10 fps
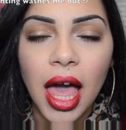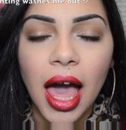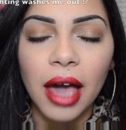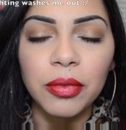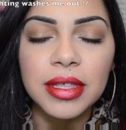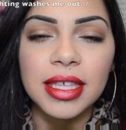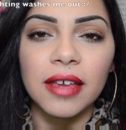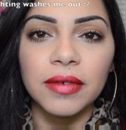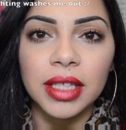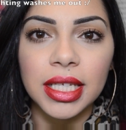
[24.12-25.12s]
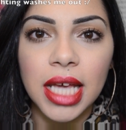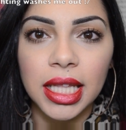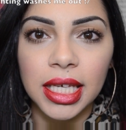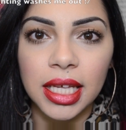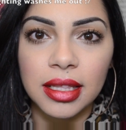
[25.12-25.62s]
I was given the
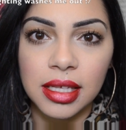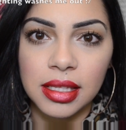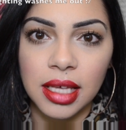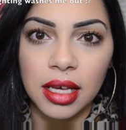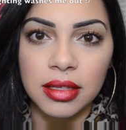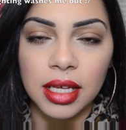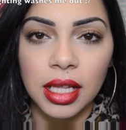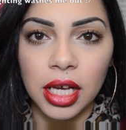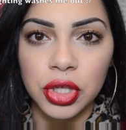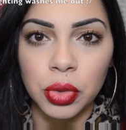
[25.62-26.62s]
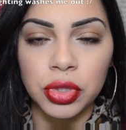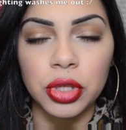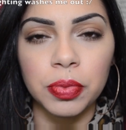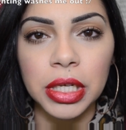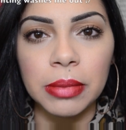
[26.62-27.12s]
Delicate Details collection, which
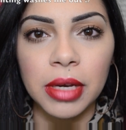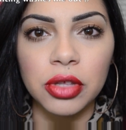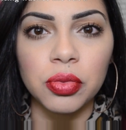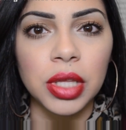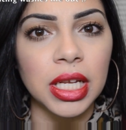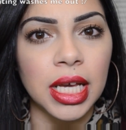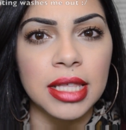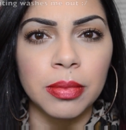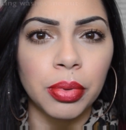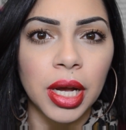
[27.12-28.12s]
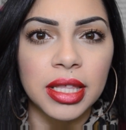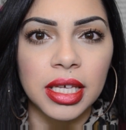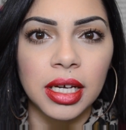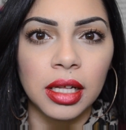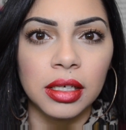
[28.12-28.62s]
is pretty much really nice
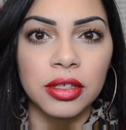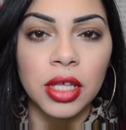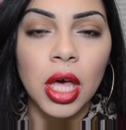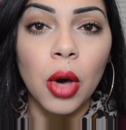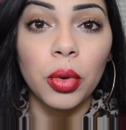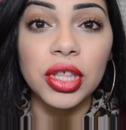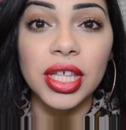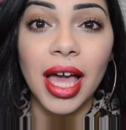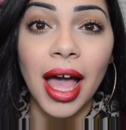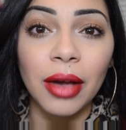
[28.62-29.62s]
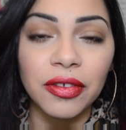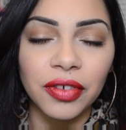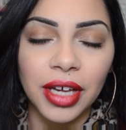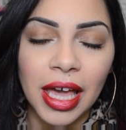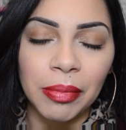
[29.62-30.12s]
bronzy colors, which I was
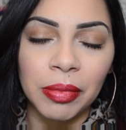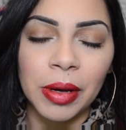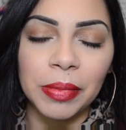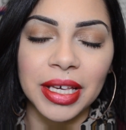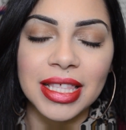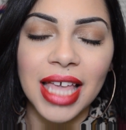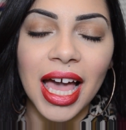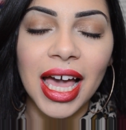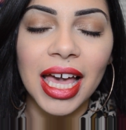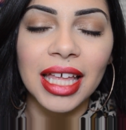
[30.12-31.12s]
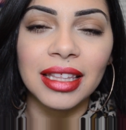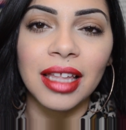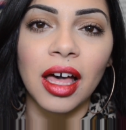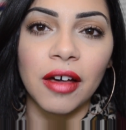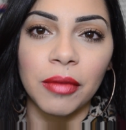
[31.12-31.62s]
very happy about because I
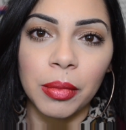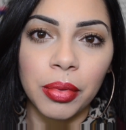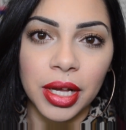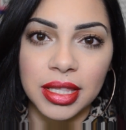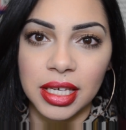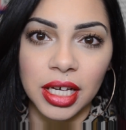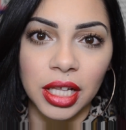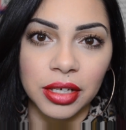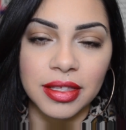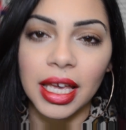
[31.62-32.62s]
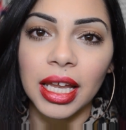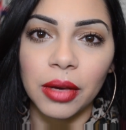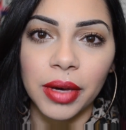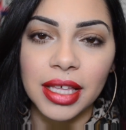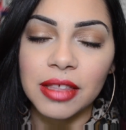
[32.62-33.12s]
love bronzy colors
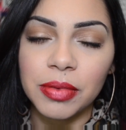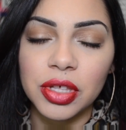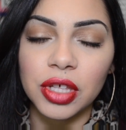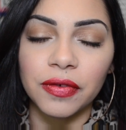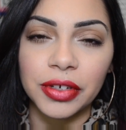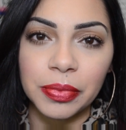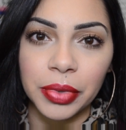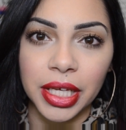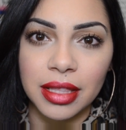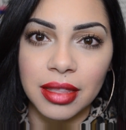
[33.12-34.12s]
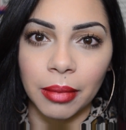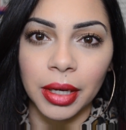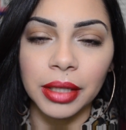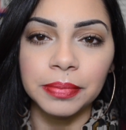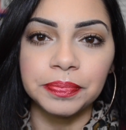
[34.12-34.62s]
anyways, especially for spring and
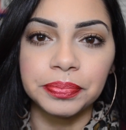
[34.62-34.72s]
summer.